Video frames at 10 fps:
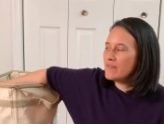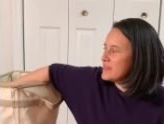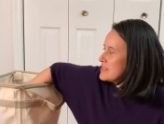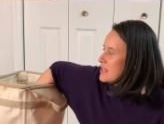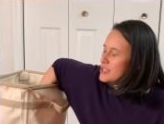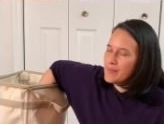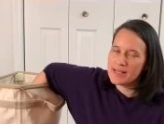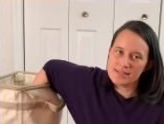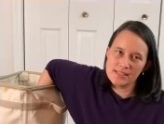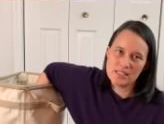this laundry
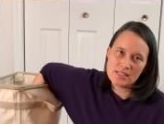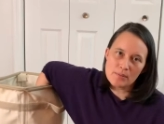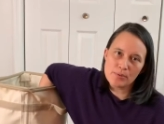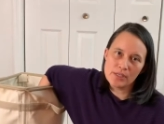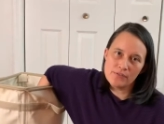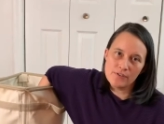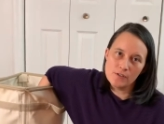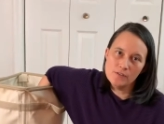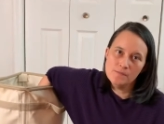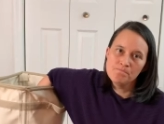basket is like pretty
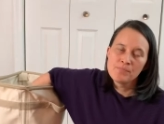full.